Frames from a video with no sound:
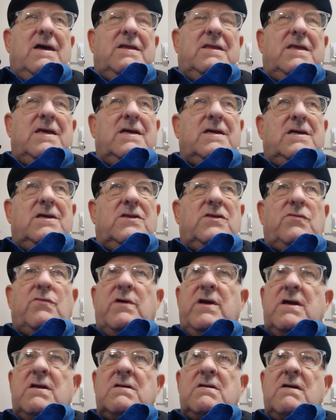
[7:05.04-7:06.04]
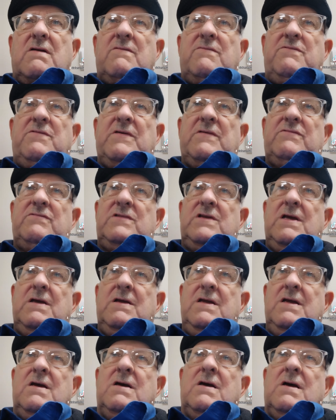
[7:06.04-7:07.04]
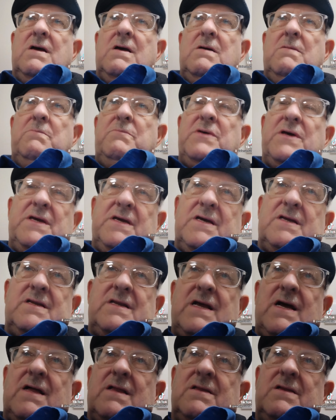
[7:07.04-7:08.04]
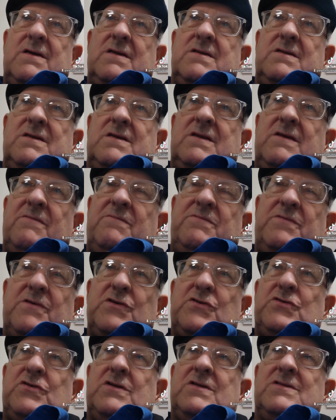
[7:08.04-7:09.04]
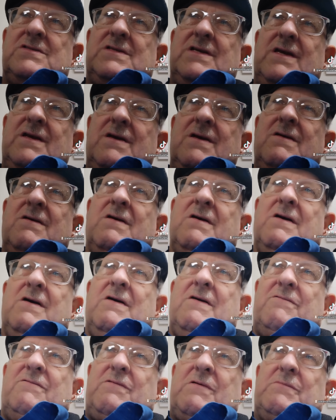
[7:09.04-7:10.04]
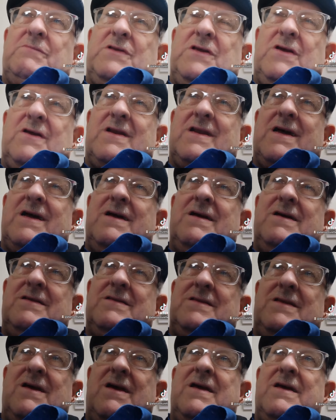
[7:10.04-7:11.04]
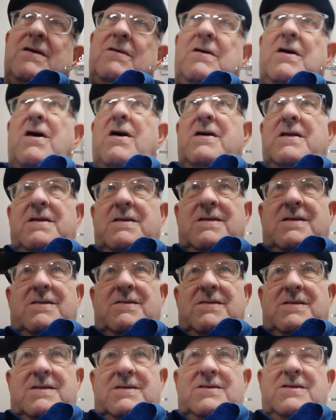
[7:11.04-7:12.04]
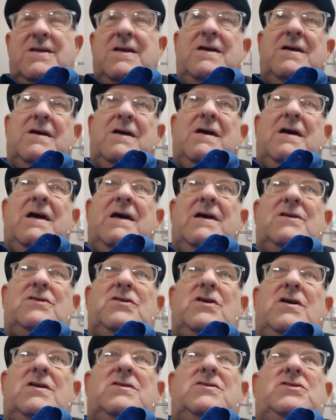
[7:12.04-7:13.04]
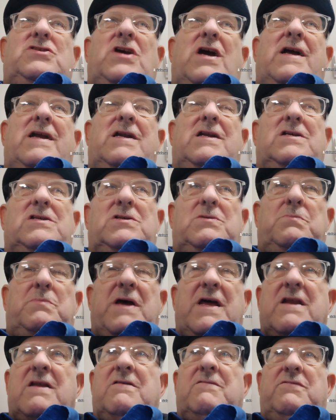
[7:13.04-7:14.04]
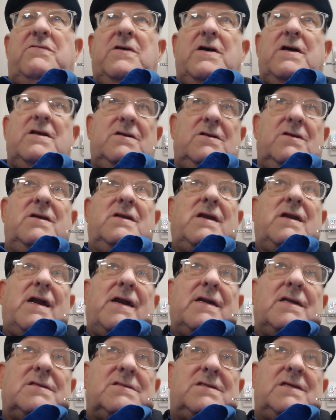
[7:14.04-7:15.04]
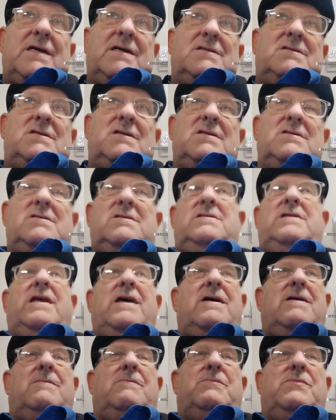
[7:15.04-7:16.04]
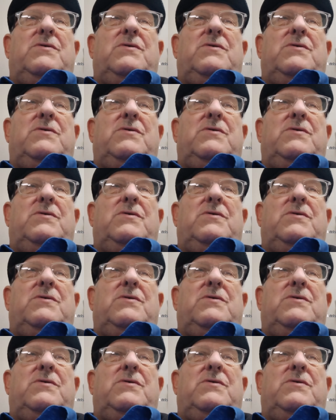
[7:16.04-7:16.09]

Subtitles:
think, a $350 billion deficiency from the on China's benefit and the United States' debt.